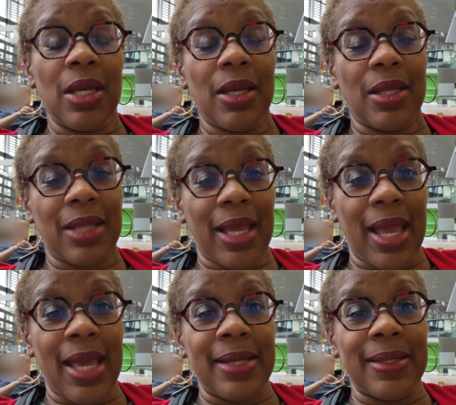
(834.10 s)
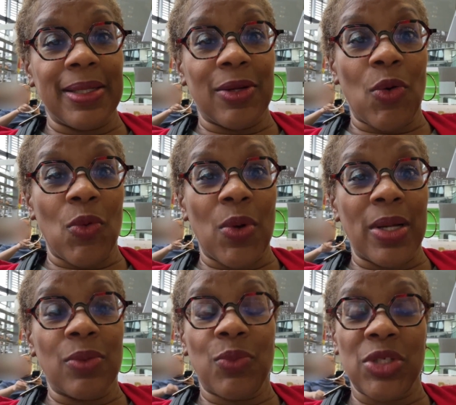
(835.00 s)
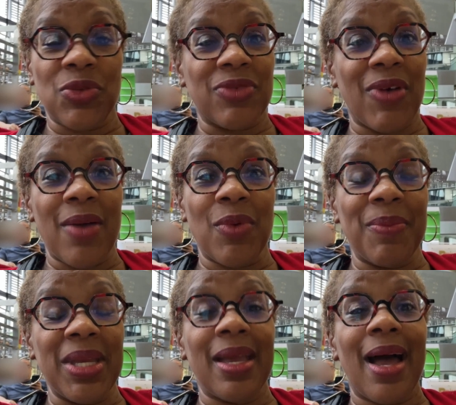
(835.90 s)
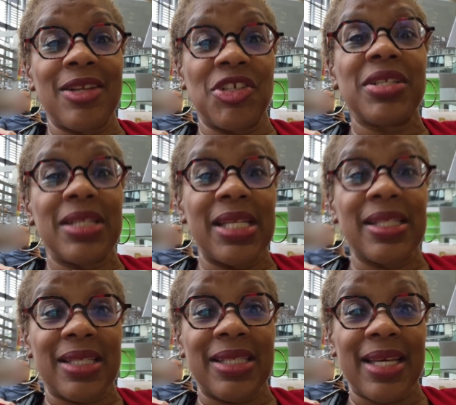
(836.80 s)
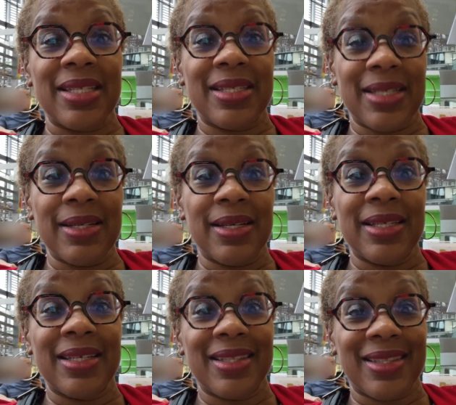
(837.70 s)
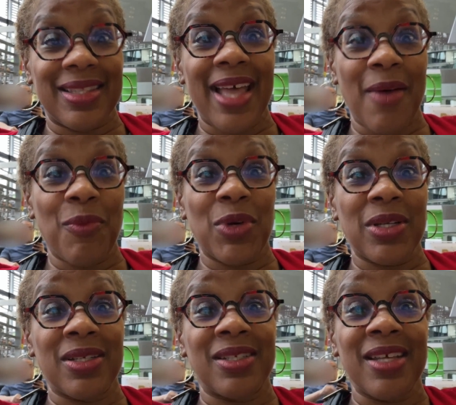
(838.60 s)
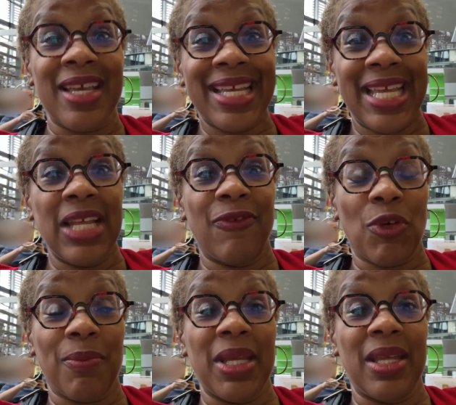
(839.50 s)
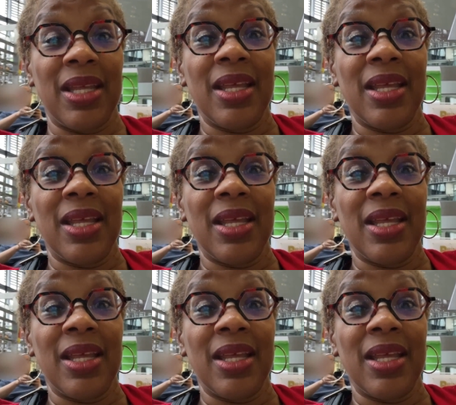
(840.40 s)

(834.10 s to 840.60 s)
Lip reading: they added it on, which was fine with me. I just needed the test done. That was key for me